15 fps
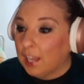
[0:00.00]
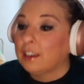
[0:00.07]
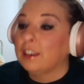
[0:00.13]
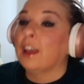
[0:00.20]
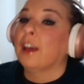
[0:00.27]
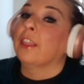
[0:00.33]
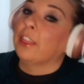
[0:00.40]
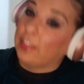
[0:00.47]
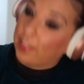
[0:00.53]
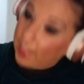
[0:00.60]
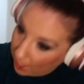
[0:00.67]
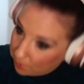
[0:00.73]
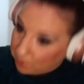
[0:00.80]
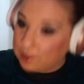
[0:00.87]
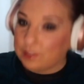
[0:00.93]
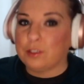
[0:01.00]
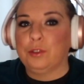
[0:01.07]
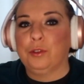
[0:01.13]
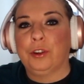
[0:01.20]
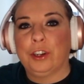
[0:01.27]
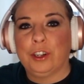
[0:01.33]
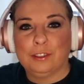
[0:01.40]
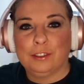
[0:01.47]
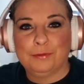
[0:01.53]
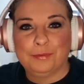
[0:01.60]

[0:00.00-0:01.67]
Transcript: Now that was an order.